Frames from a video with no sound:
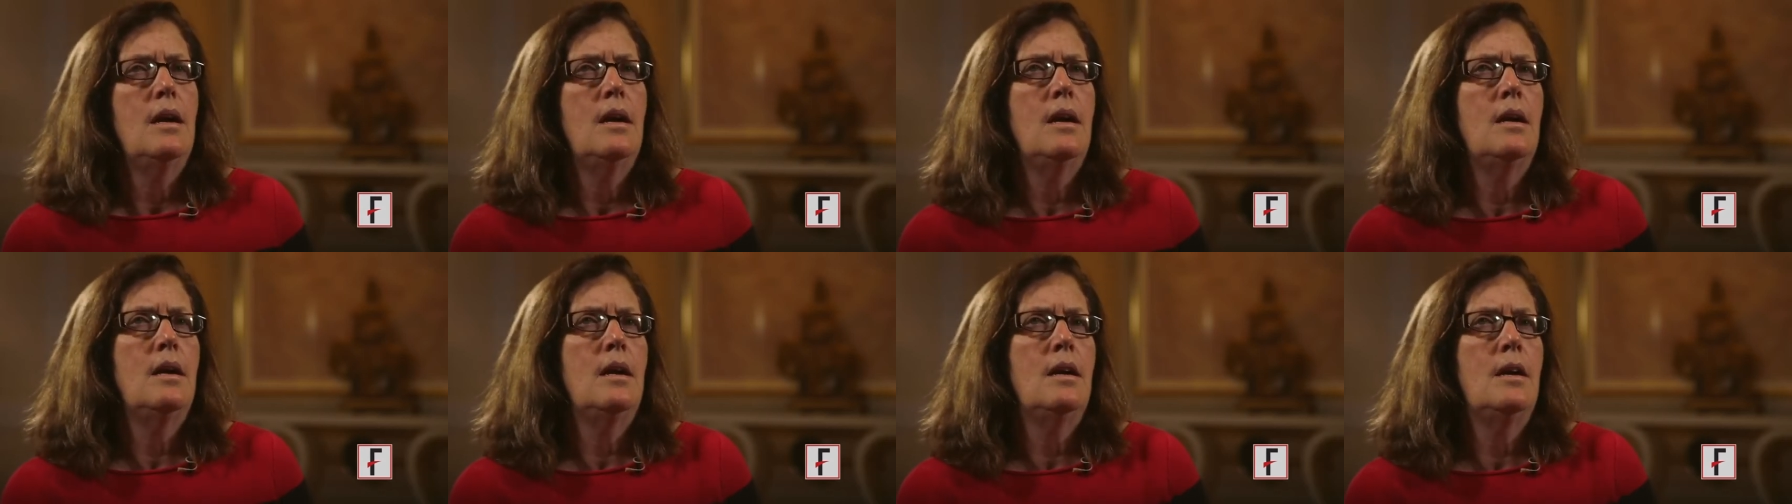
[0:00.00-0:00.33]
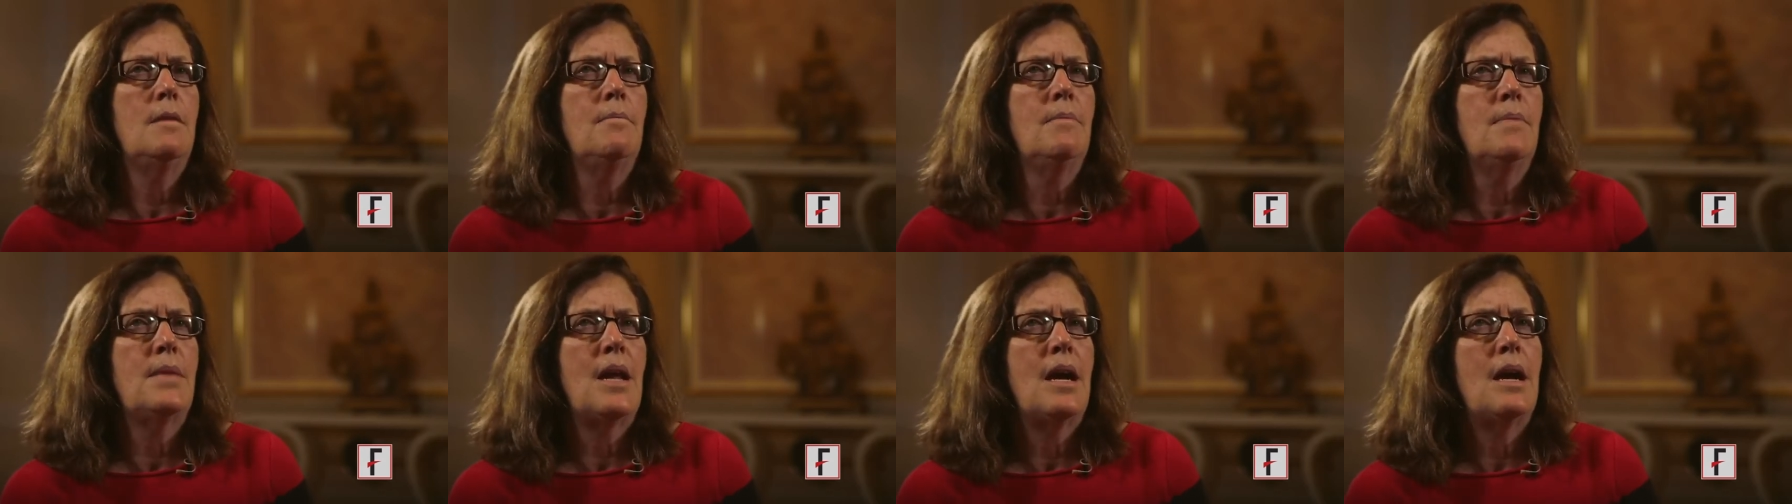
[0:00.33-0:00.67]

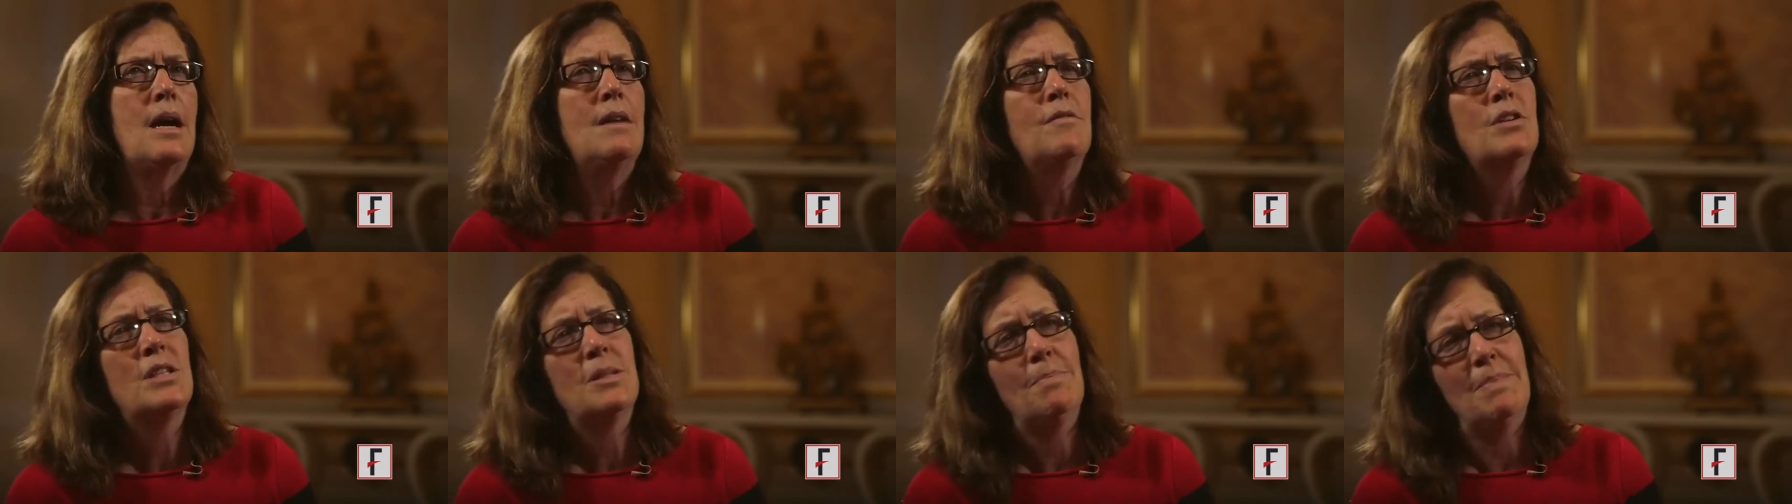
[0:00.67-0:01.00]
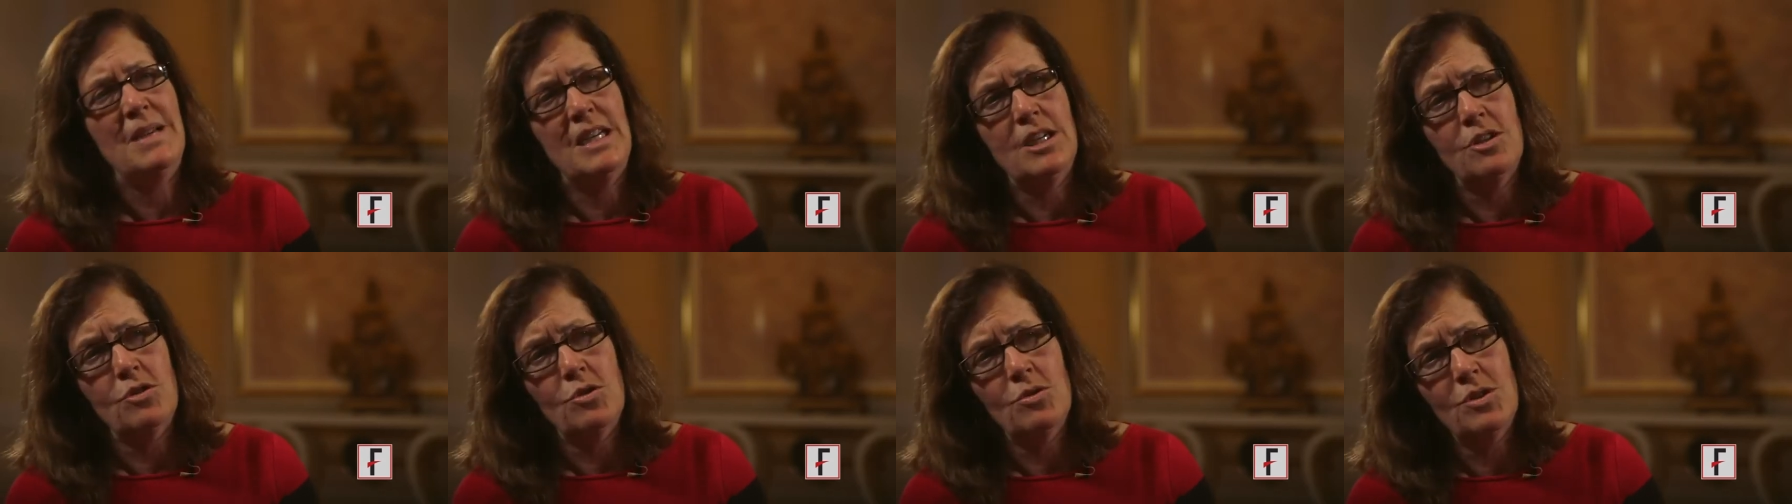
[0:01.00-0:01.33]
Um, I was a
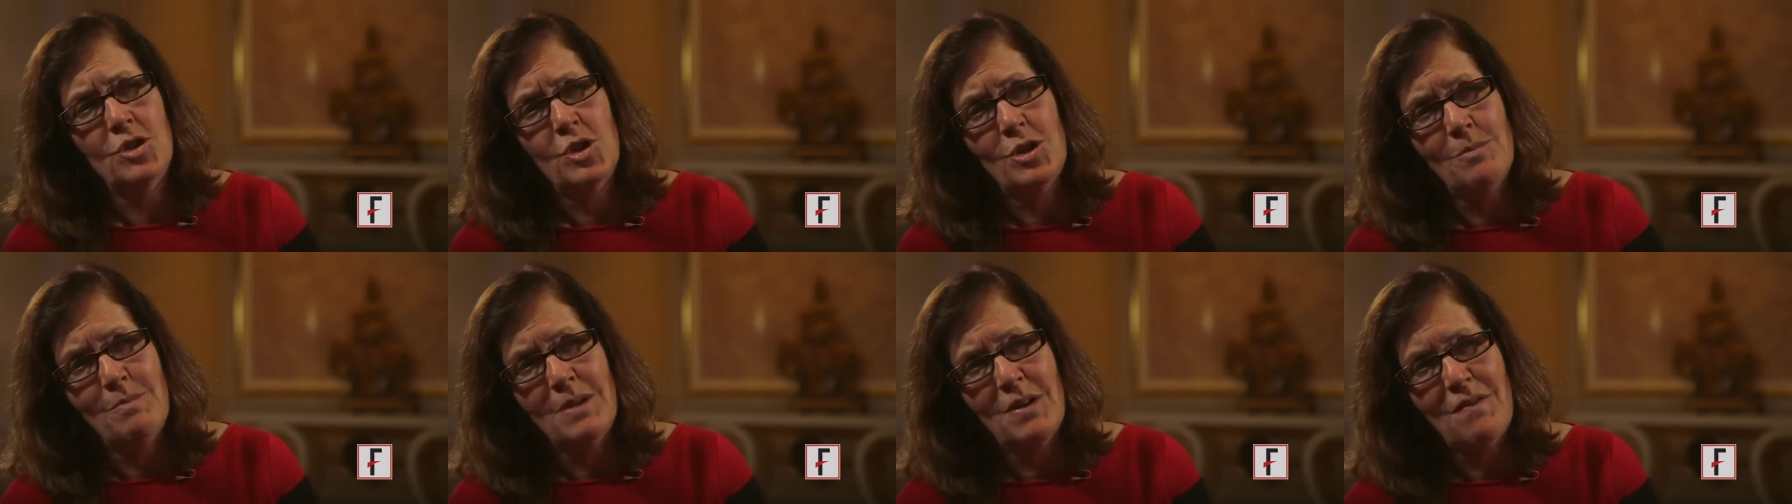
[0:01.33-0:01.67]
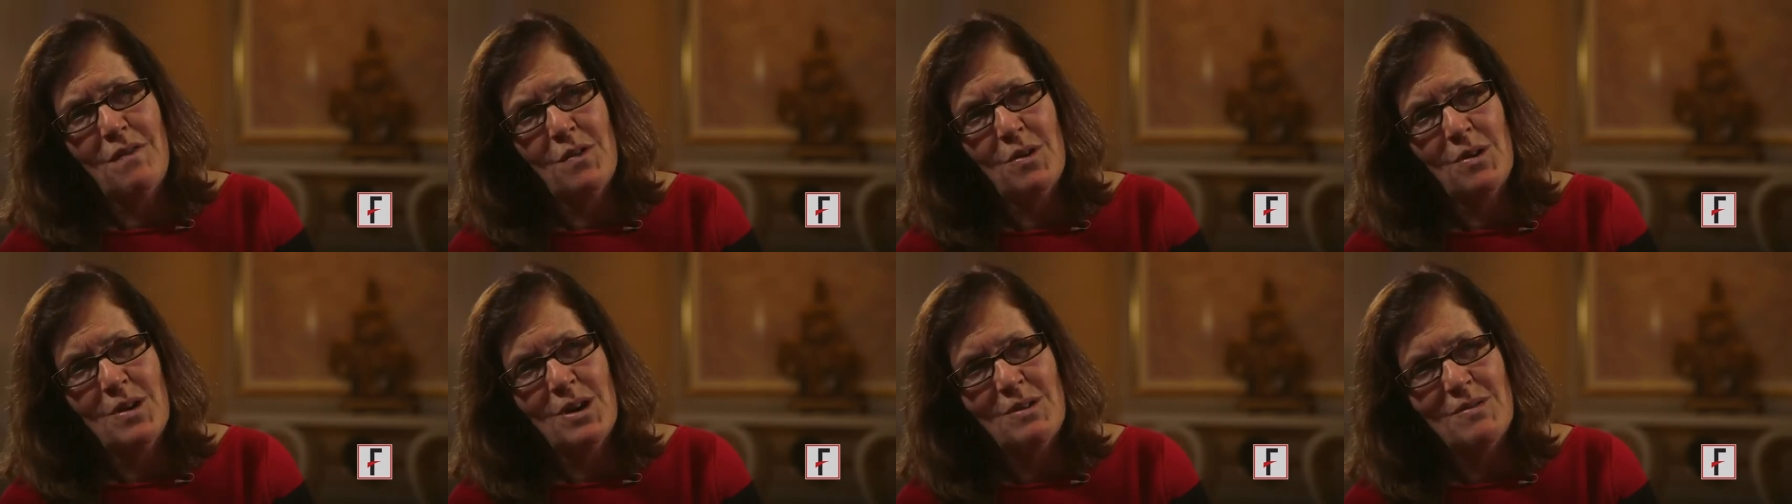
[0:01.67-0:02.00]
pediatrician
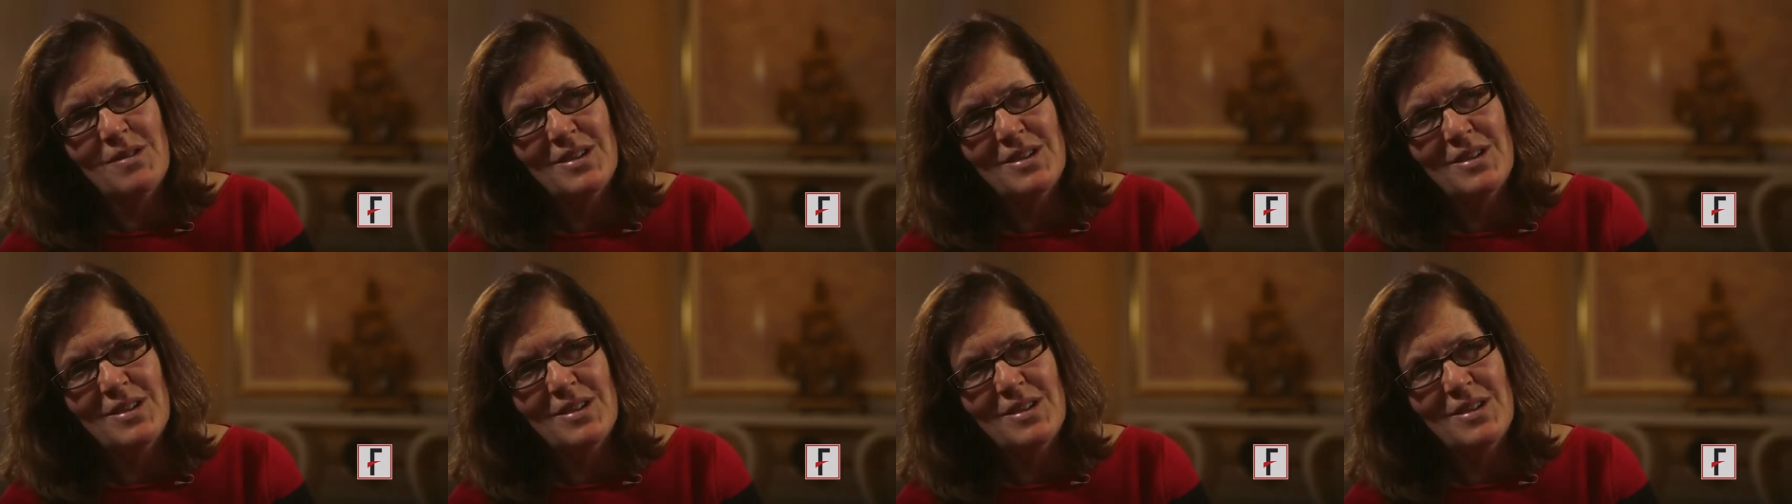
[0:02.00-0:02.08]
before I